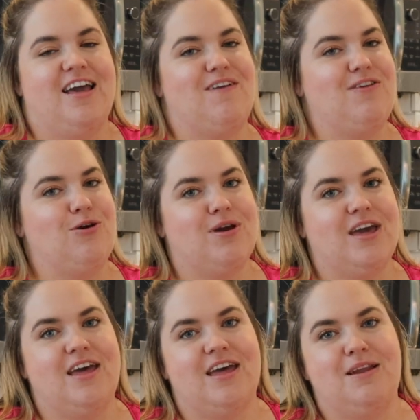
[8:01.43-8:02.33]
If you
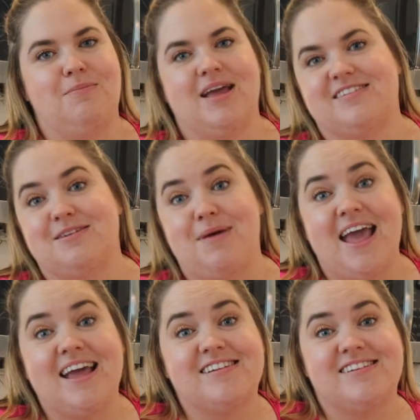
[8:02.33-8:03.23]
can mix some
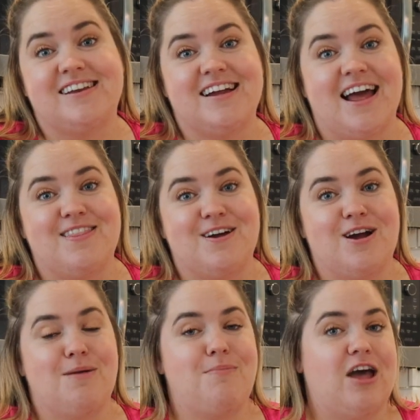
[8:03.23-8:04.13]
eggs together
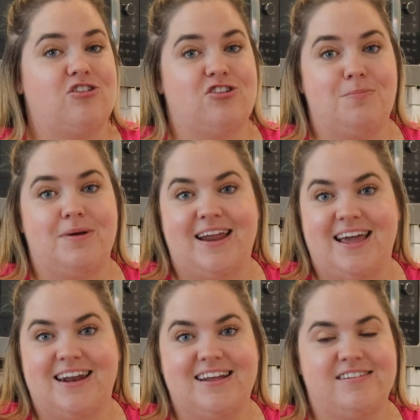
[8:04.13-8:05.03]
and mash some
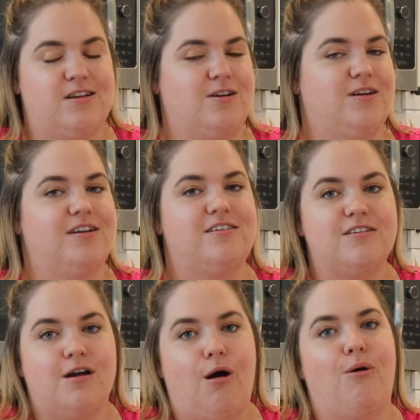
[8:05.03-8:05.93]
bananas, you're good
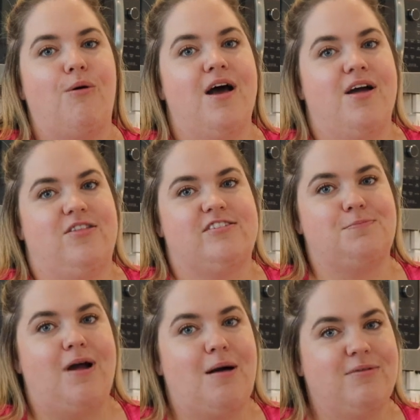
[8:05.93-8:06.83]
to go. This is
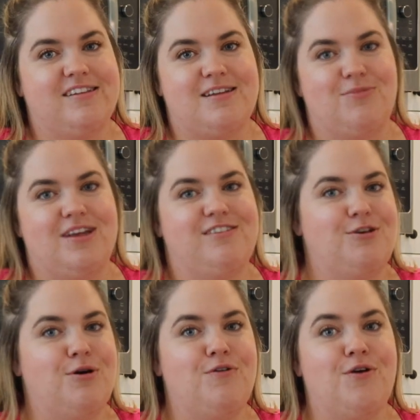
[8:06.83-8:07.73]
probably something
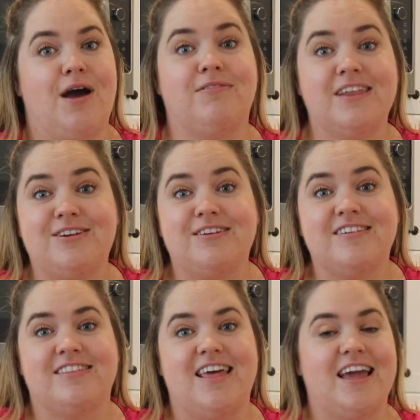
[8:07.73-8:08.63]
too, if you have
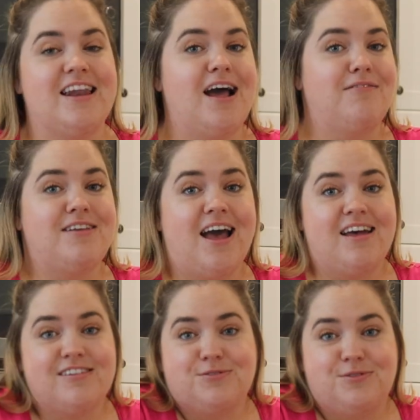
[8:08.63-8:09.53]
littles, they can have
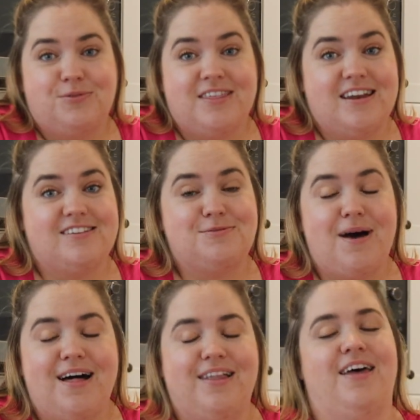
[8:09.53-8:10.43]
tasks with it as
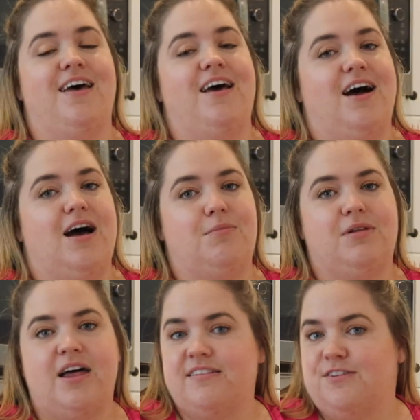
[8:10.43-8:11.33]
well.
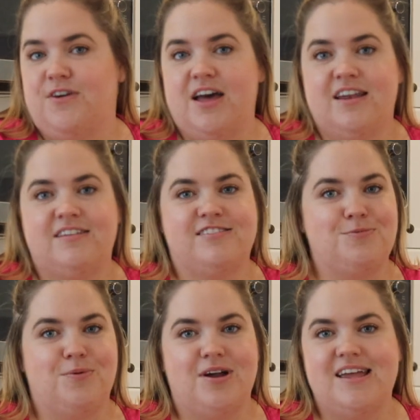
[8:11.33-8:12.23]
Lots of fun,
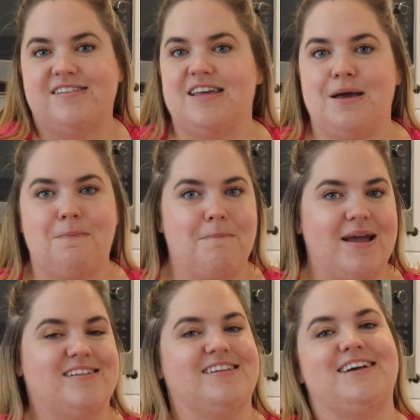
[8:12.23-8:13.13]
super easy,
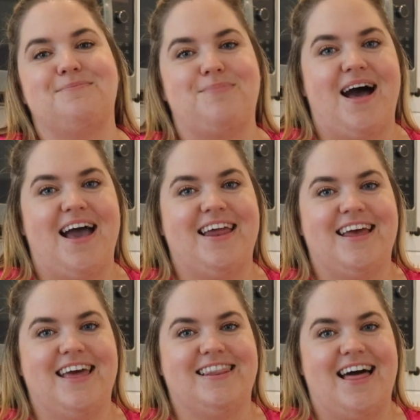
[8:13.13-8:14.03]
mix and combine
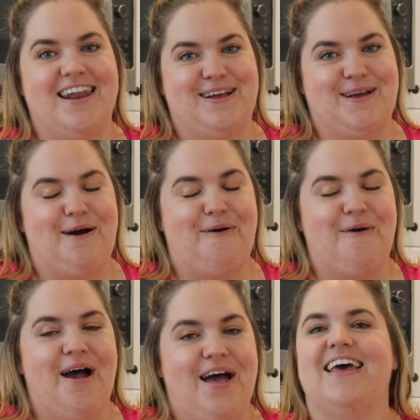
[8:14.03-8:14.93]
and let it go.